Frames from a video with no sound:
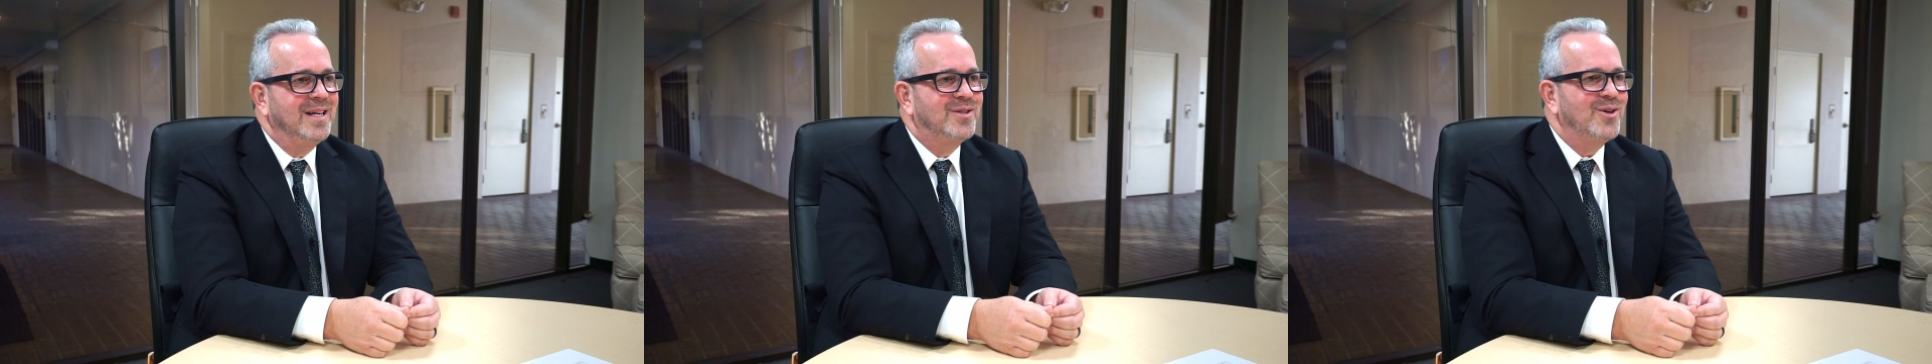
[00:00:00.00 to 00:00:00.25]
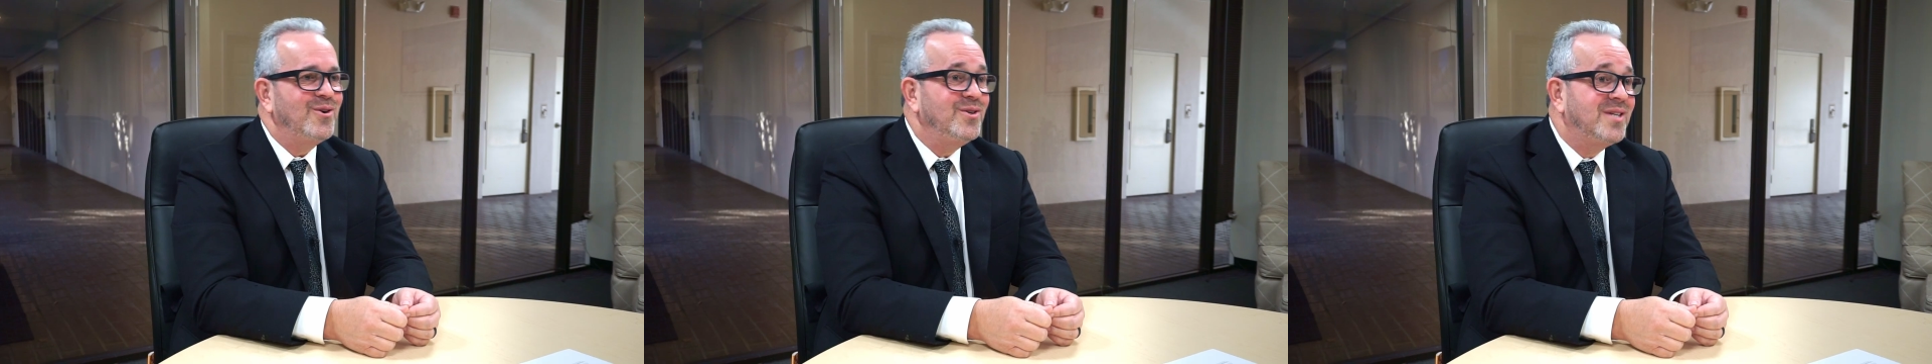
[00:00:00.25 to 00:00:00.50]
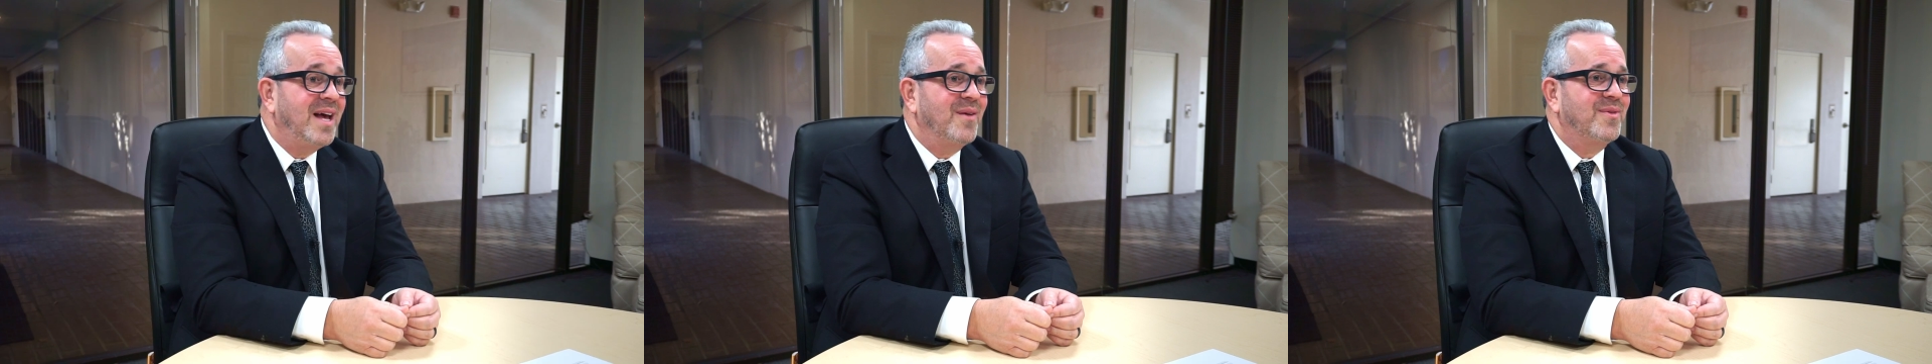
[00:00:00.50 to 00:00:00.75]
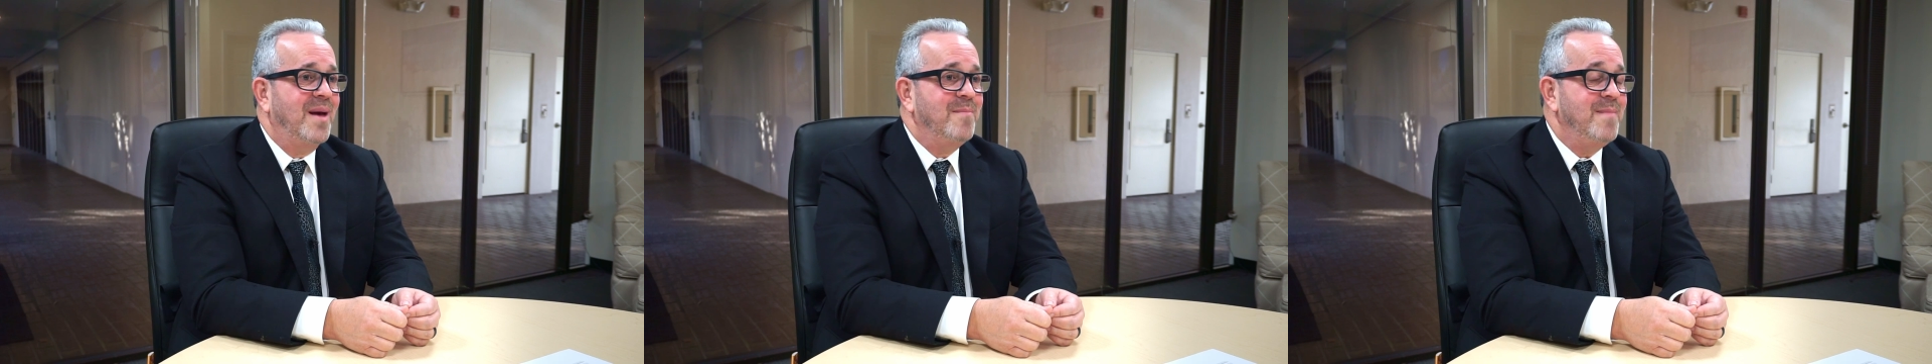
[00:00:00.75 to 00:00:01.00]
It turns
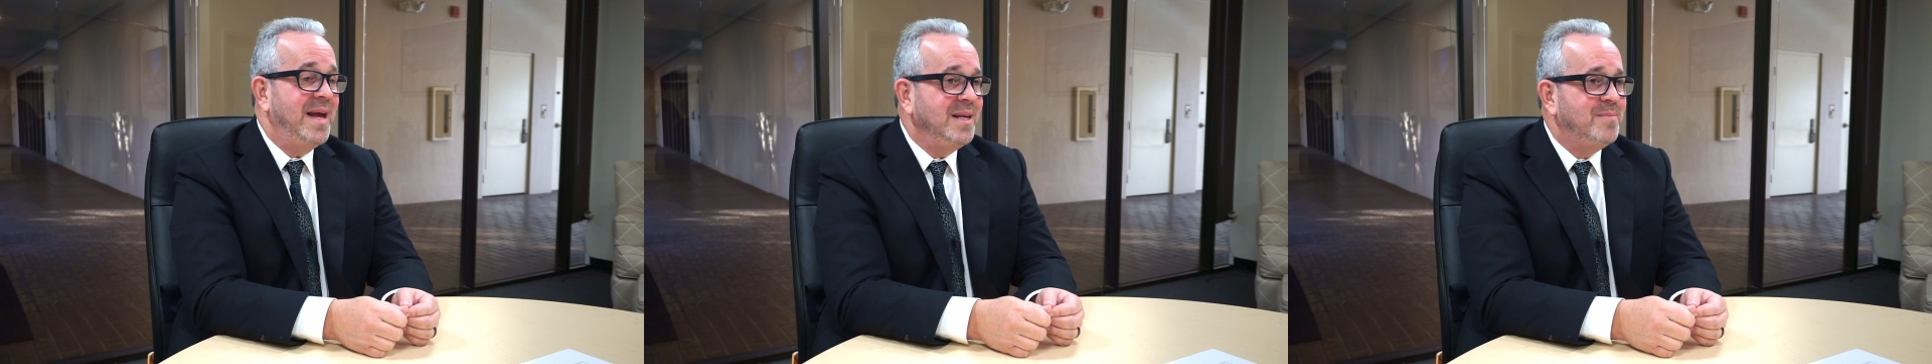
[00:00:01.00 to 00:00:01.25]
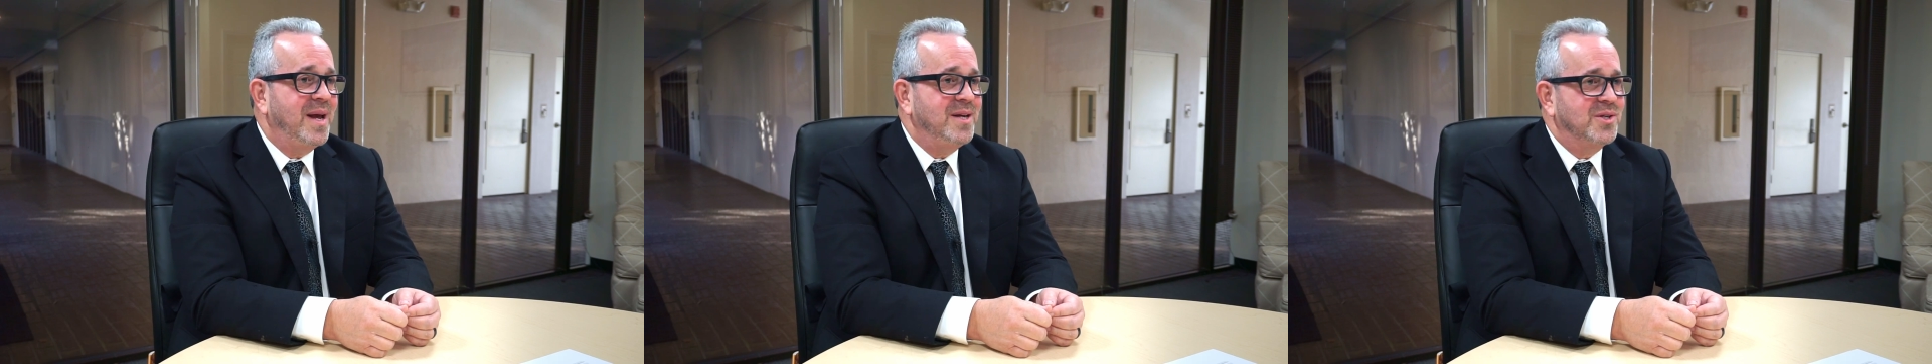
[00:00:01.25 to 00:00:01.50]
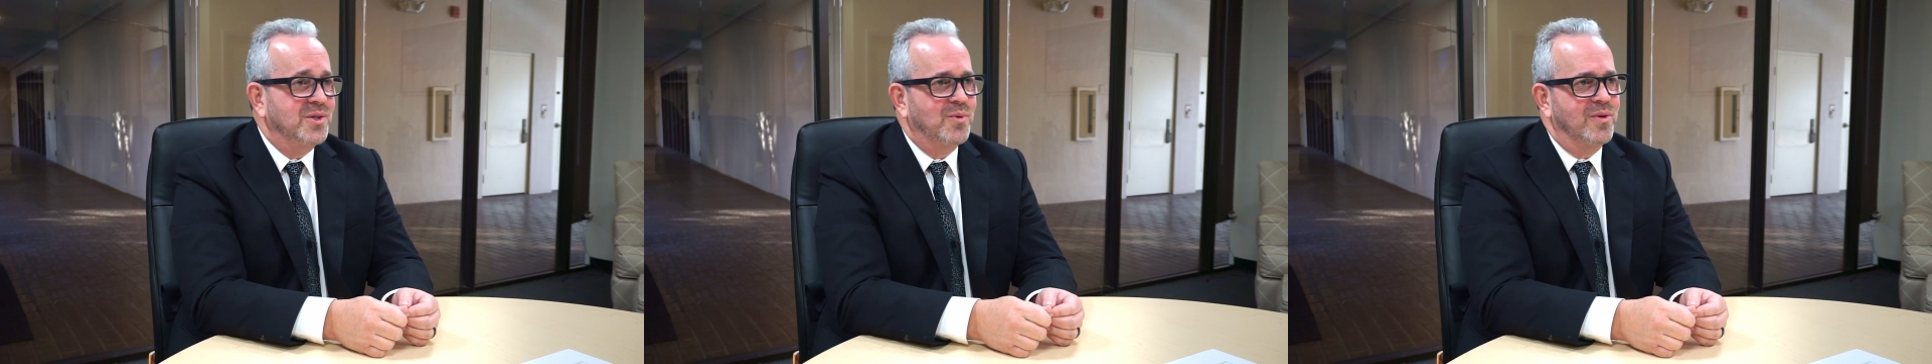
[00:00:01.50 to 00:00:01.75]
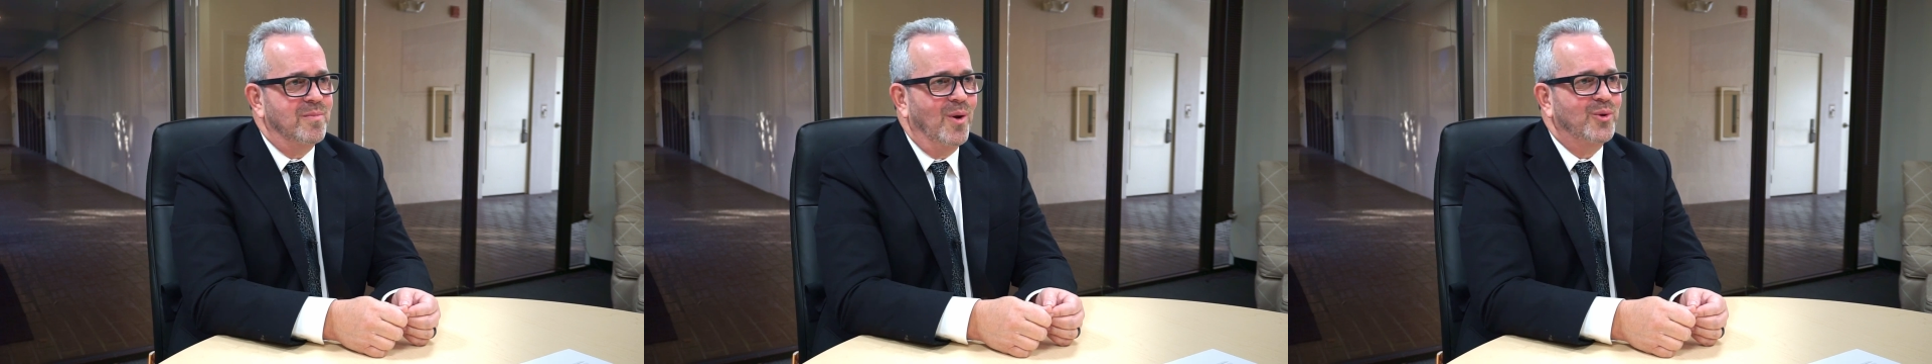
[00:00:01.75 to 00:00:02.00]
out that many patients
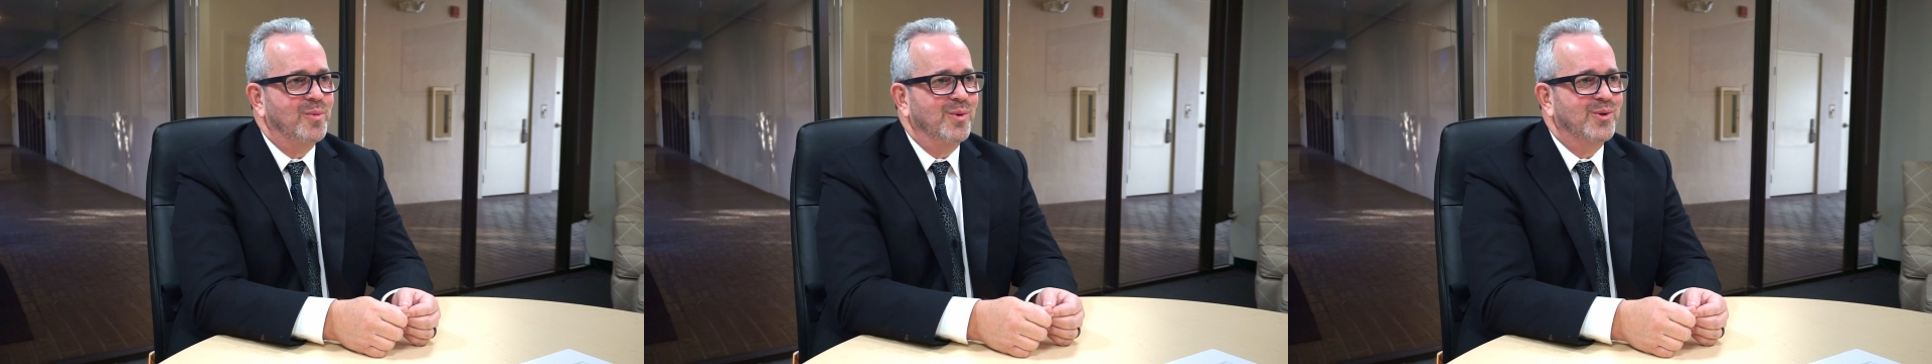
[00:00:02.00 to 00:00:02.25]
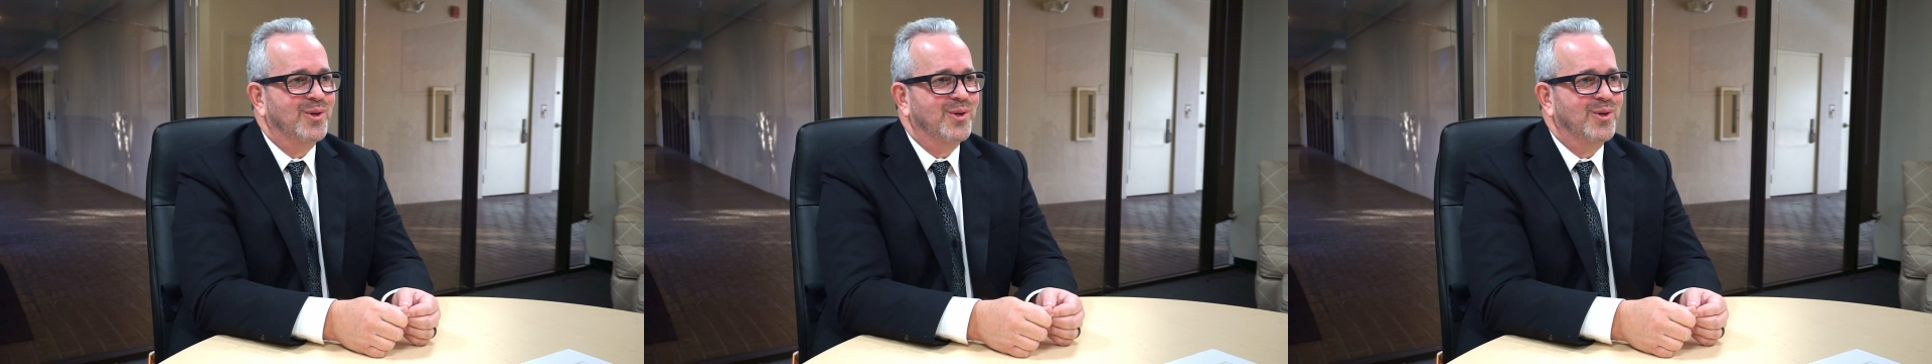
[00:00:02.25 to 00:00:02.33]
with multiple